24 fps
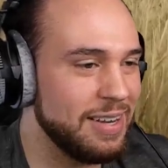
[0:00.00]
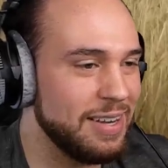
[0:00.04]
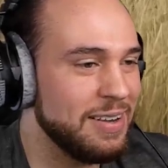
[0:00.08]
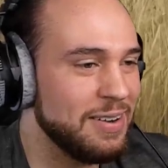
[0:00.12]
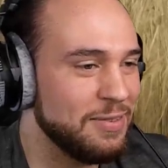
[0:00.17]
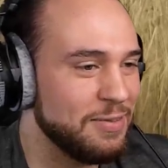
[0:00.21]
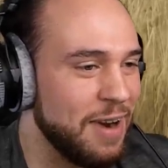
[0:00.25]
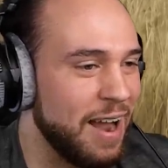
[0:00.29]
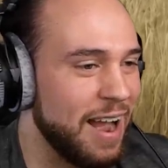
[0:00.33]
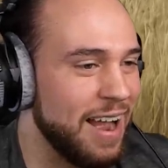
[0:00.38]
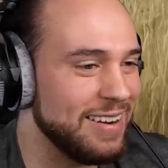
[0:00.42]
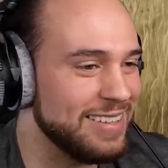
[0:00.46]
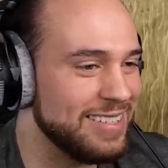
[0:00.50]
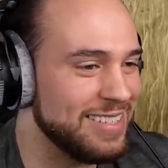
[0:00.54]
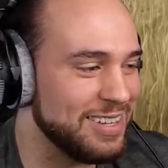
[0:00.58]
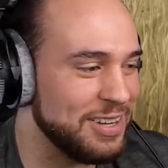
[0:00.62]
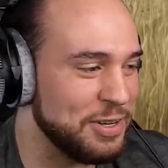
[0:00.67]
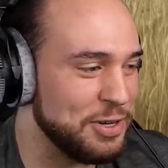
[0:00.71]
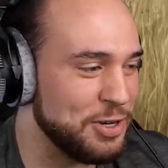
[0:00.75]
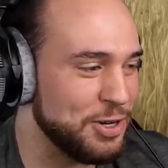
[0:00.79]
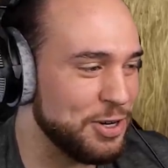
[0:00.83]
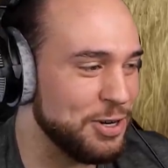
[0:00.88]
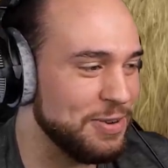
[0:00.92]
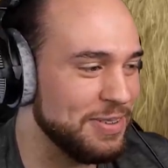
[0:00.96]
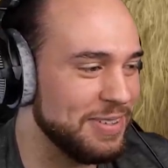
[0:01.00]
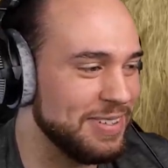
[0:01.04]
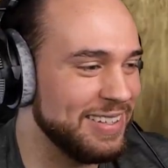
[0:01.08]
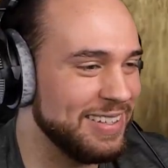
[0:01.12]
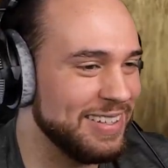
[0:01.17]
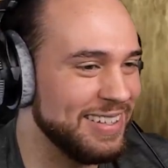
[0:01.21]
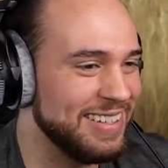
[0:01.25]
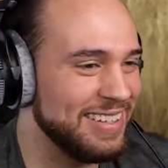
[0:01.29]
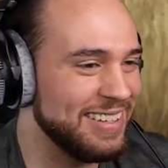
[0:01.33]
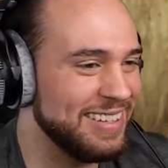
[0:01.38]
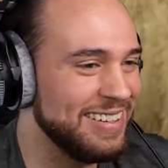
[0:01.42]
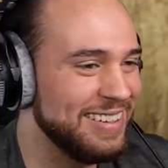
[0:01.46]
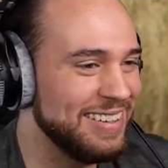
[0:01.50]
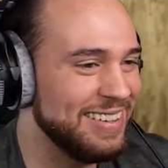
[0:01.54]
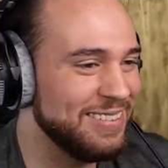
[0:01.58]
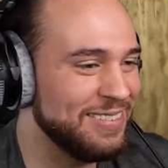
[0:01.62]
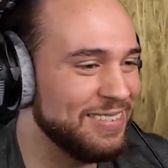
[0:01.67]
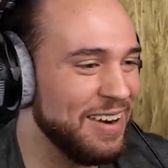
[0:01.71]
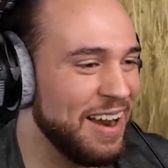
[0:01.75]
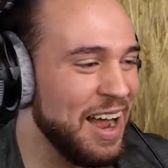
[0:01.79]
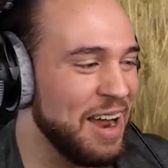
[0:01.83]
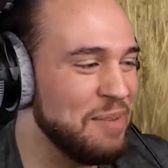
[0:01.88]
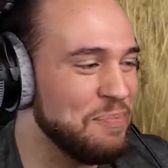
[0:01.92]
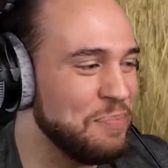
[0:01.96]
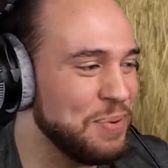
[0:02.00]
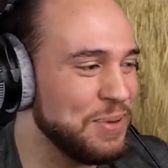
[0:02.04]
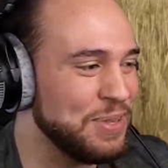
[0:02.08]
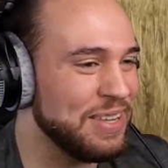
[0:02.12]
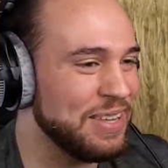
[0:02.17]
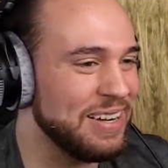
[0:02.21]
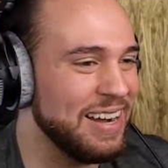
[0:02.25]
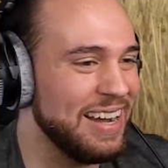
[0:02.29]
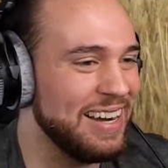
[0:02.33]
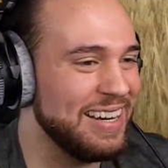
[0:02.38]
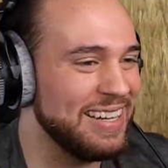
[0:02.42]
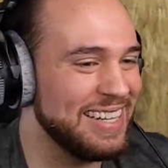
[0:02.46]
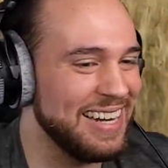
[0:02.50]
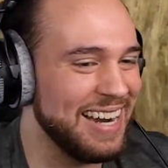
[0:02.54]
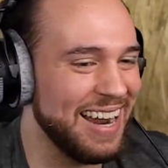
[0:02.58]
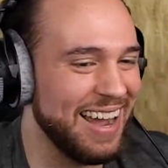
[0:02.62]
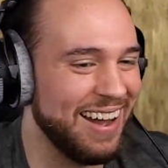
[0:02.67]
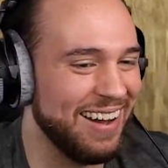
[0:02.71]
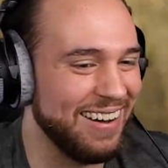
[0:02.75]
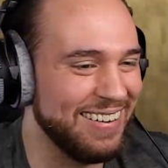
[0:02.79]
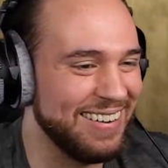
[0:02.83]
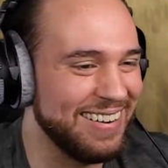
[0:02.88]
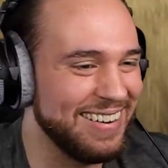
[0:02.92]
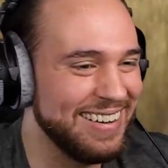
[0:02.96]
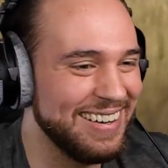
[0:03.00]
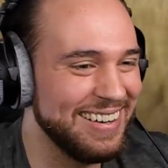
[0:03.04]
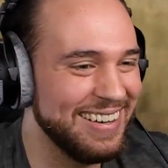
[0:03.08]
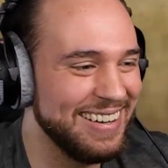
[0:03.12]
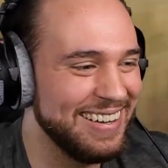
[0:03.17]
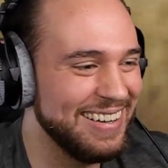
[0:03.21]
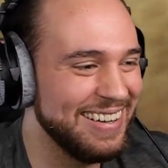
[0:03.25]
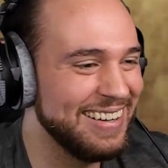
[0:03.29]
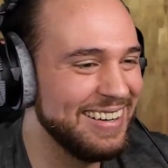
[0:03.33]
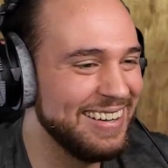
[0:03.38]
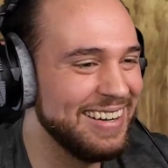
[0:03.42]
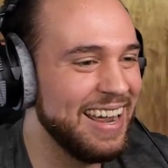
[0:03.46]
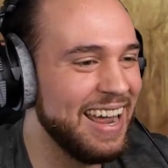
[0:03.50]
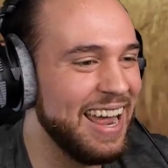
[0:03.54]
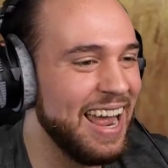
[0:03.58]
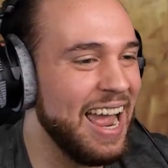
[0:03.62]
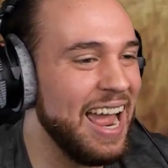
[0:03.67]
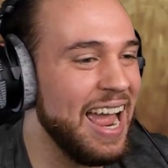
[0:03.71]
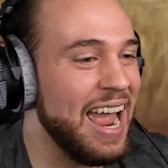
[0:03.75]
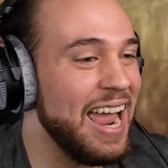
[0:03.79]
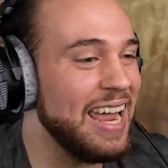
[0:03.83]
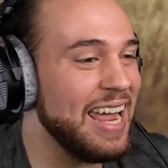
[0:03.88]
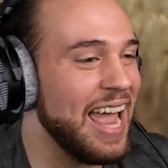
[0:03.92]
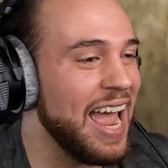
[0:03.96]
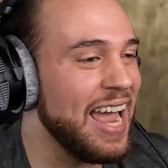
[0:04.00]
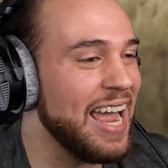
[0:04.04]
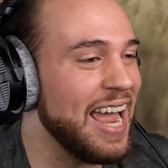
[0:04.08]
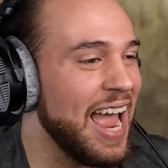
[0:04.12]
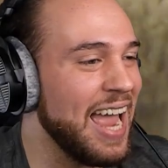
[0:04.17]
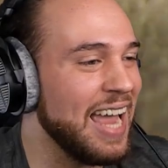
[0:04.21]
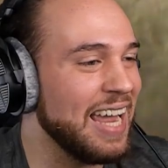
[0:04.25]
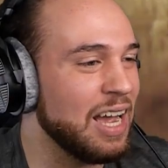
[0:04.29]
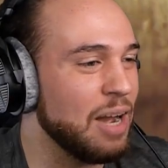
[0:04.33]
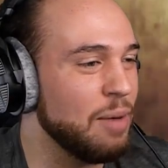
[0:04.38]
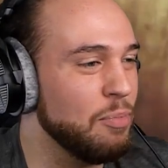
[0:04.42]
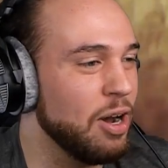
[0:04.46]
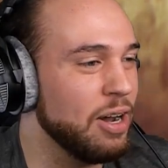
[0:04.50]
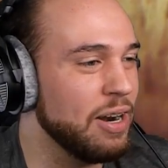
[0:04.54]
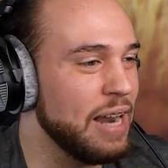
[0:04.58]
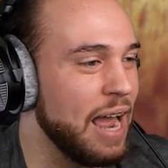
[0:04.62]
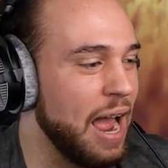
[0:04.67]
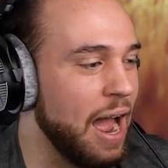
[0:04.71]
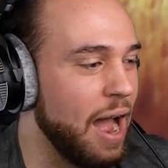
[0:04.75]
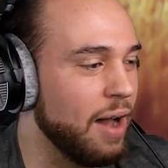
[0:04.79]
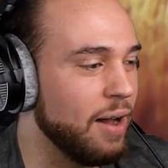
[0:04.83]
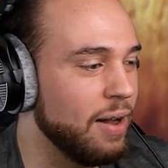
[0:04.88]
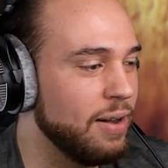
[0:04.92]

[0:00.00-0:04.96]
Ryan's still shooting. Ryan, put the gun down. Hey, hey, hey, come on now.